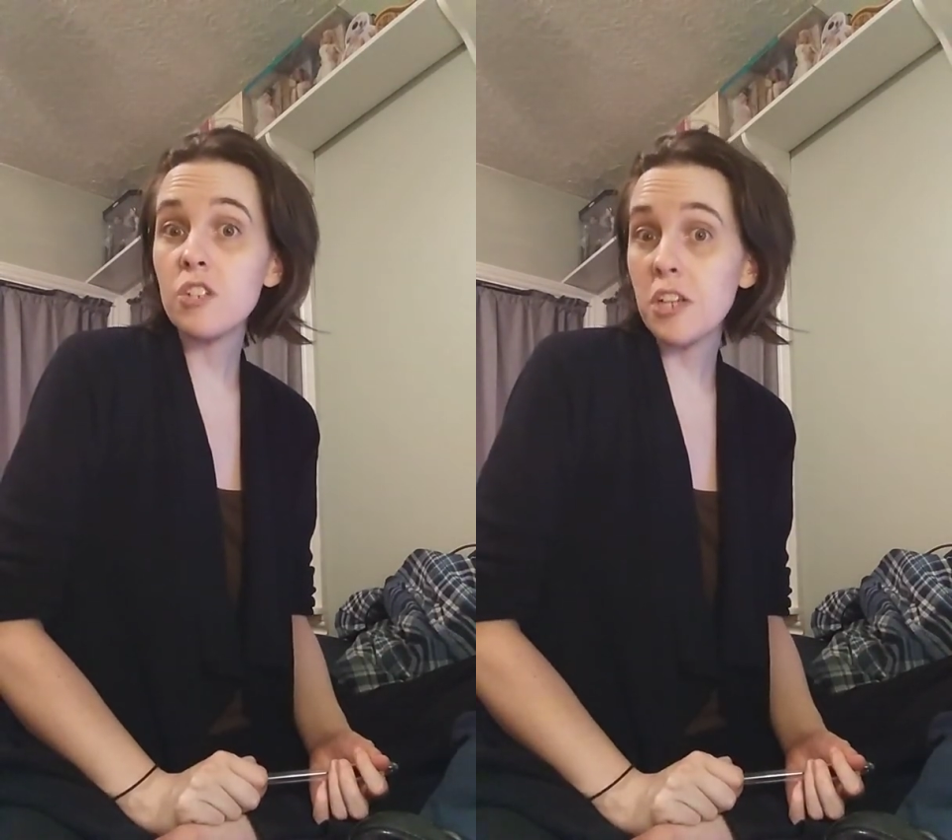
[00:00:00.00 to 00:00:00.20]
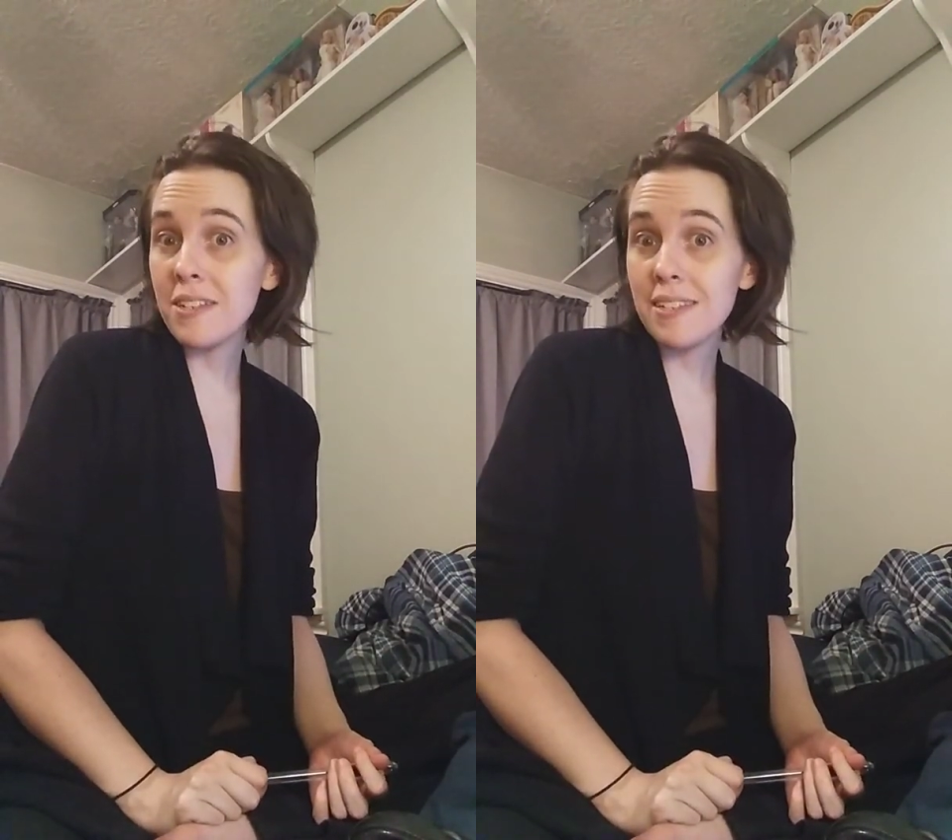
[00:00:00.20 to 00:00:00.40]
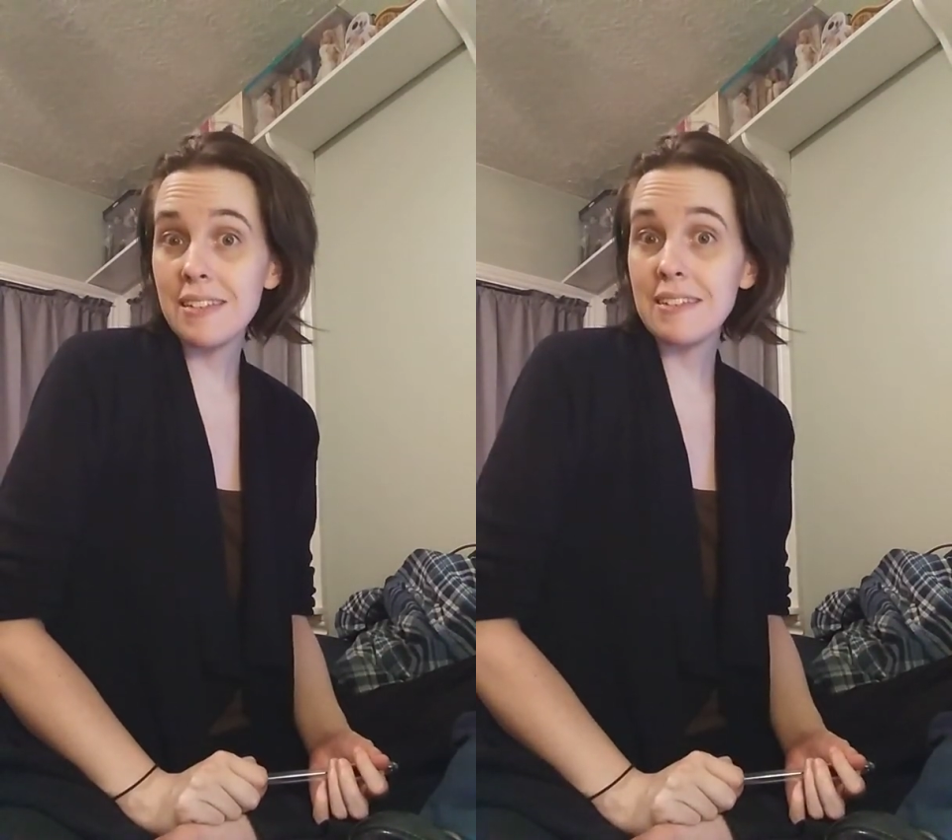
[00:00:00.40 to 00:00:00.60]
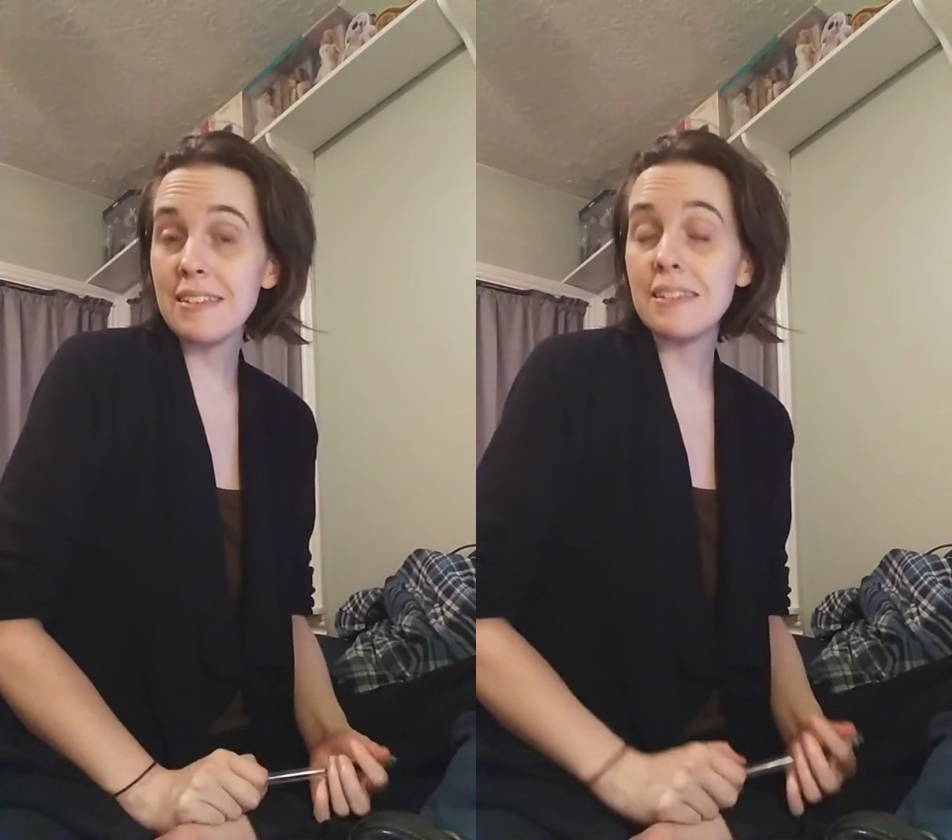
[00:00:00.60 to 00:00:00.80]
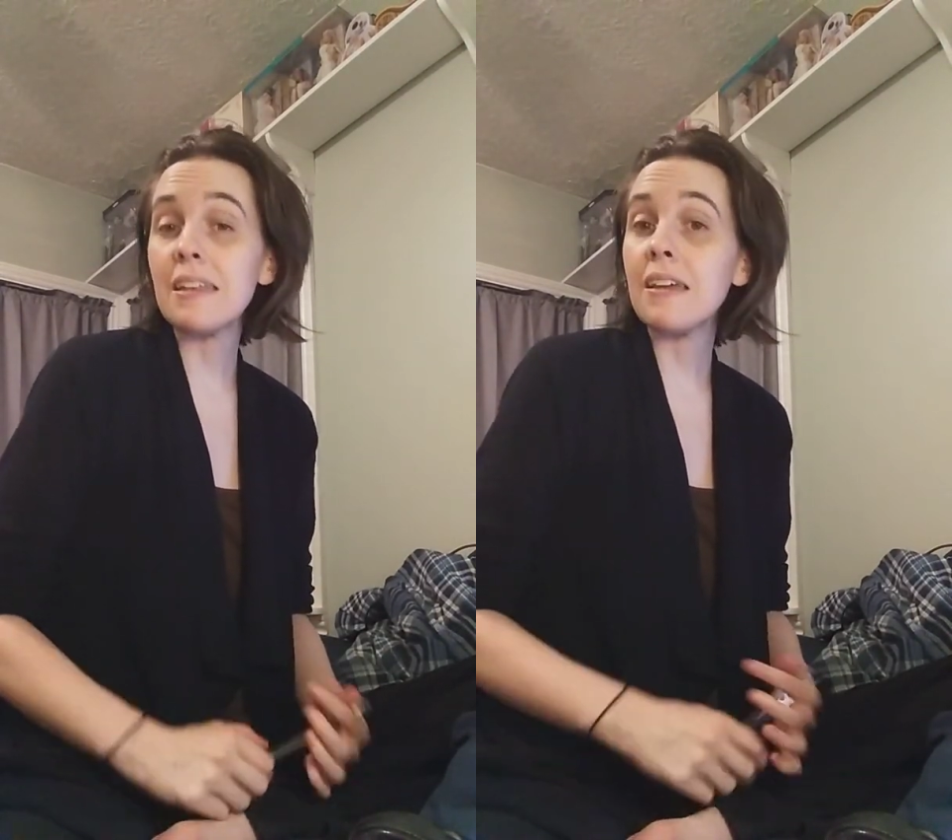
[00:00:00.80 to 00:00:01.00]

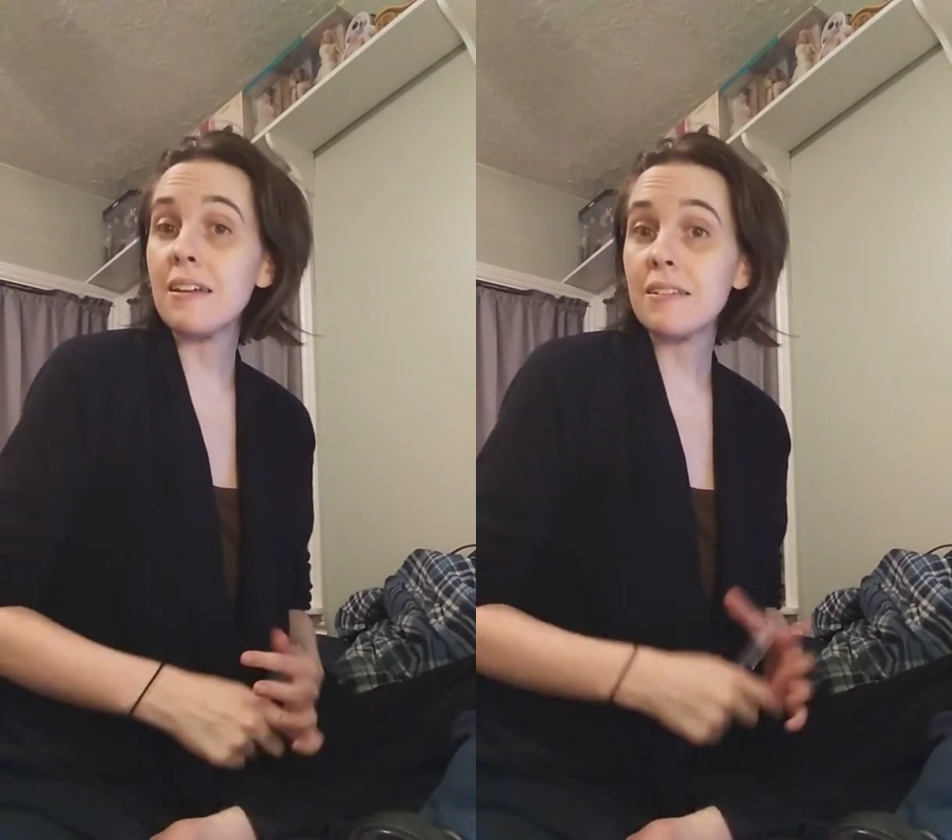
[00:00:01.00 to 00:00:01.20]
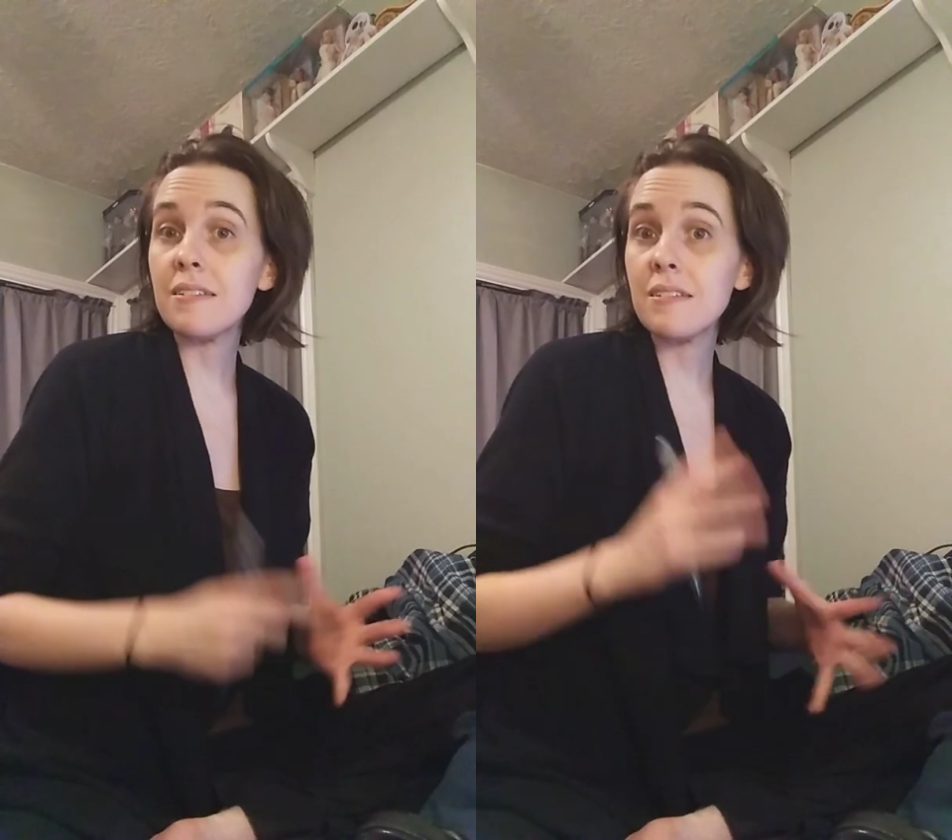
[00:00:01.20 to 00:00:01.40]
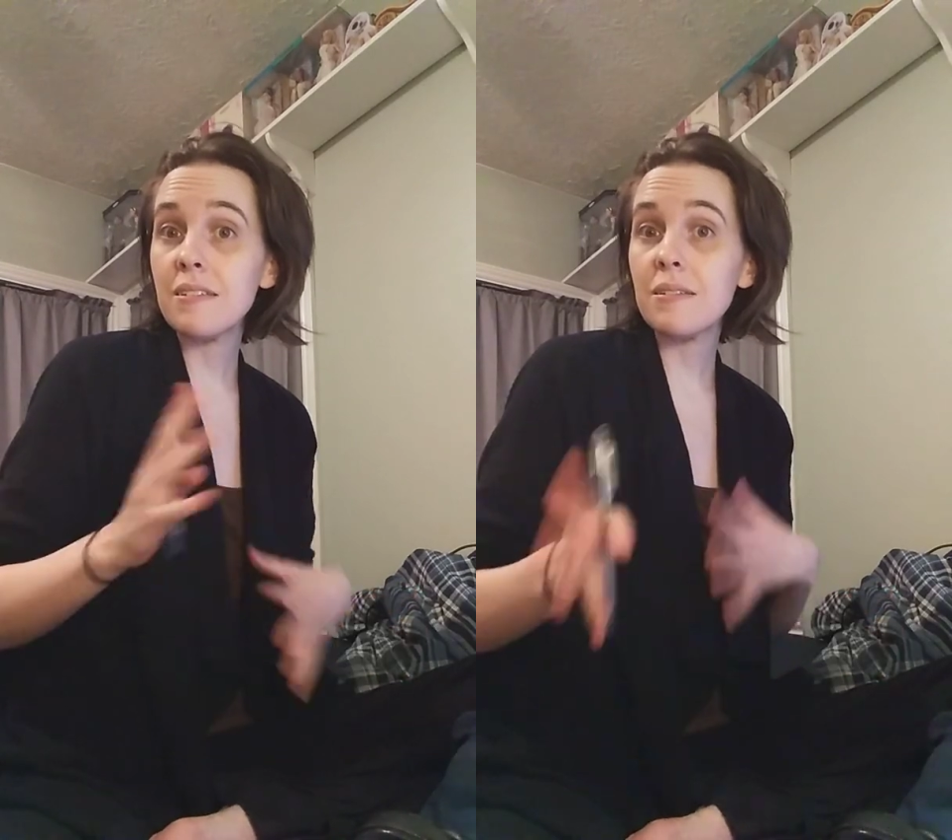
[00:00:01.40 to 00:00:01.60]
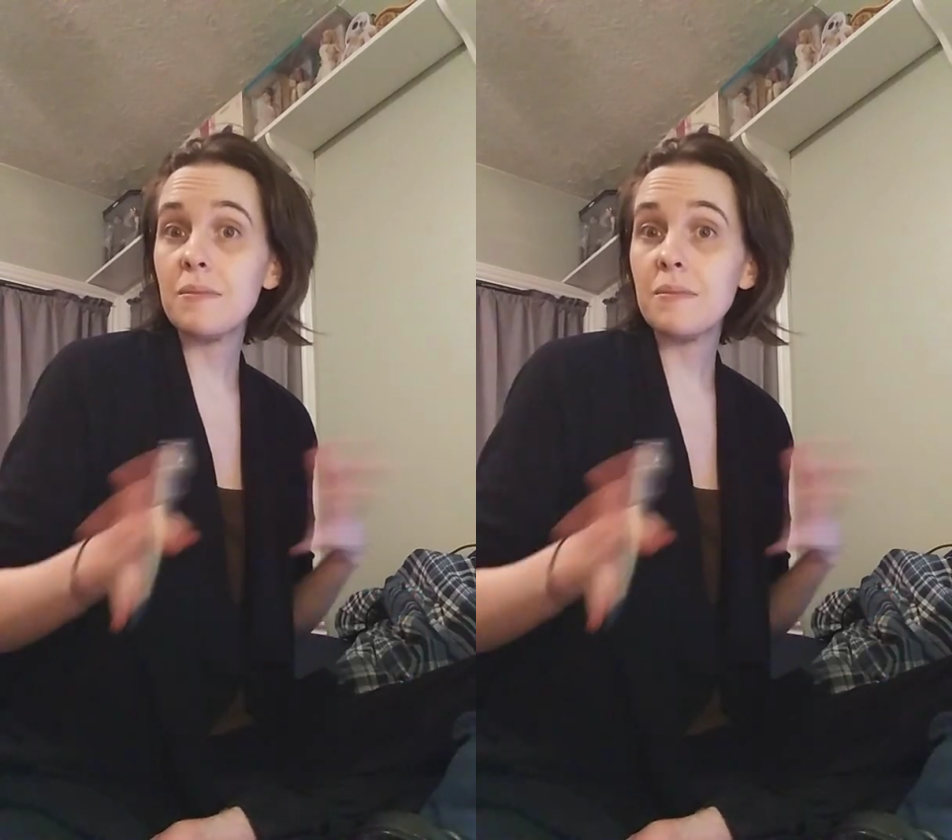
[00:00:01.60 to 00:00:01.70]
Jetsons and